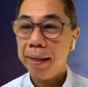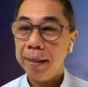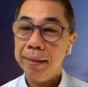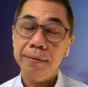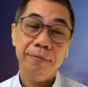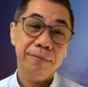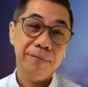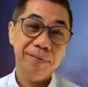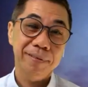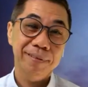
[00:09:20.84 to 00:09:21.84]

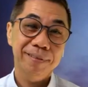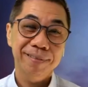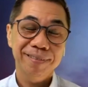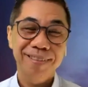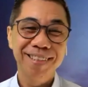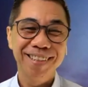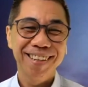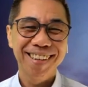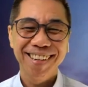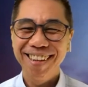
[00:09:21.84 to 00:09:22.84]
and
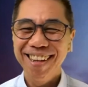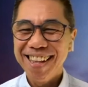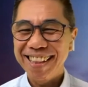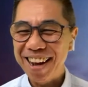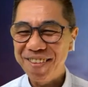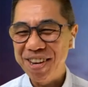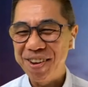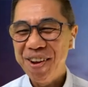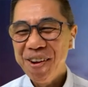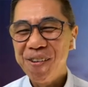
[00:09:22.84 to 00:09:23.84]
tell
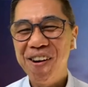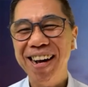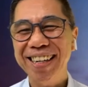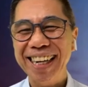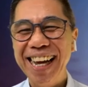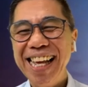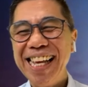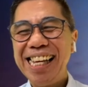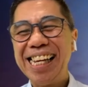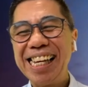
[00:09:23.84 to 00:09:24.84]
me what
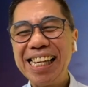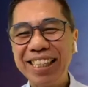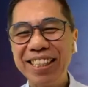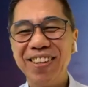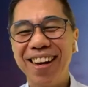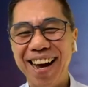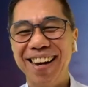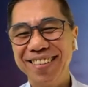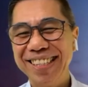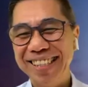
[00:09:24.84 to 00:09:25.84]
is your
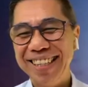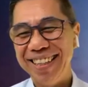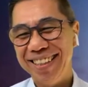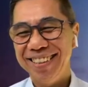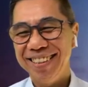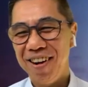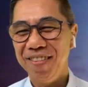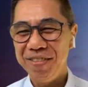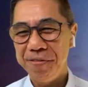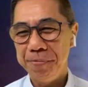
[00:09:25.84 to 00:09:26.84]
current stage
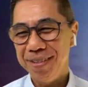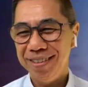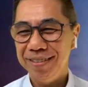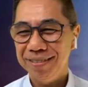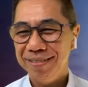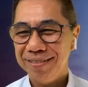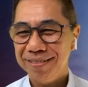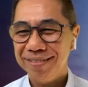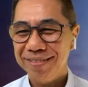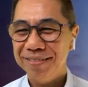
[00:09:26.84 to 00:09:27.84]
of information.
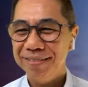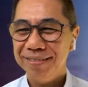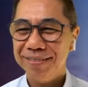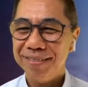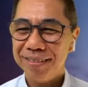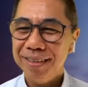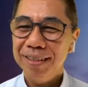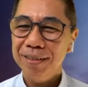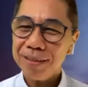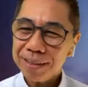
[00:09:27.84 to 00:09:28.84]

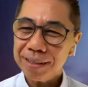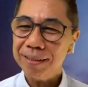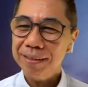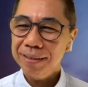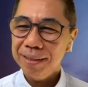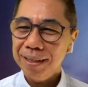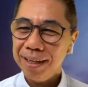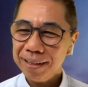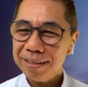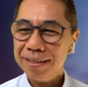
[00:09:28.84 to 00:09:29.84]
Okay,
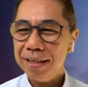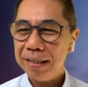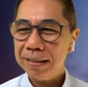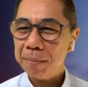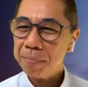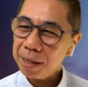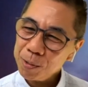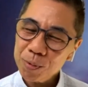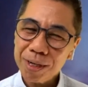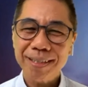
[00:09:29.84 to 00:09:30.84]
let us say
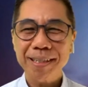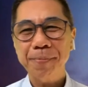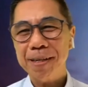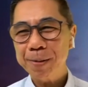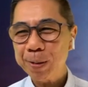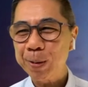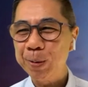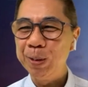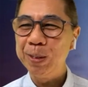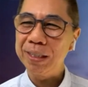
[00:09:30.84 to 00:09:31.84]
sometimes 1, sometimes
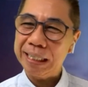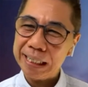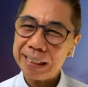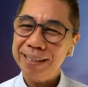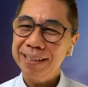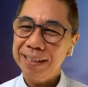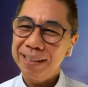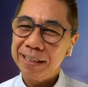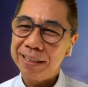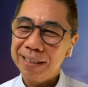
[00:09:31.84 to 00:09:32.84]
2, okay?
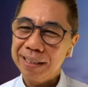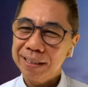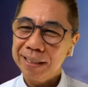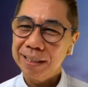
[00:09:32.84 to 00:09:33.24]
Yeah,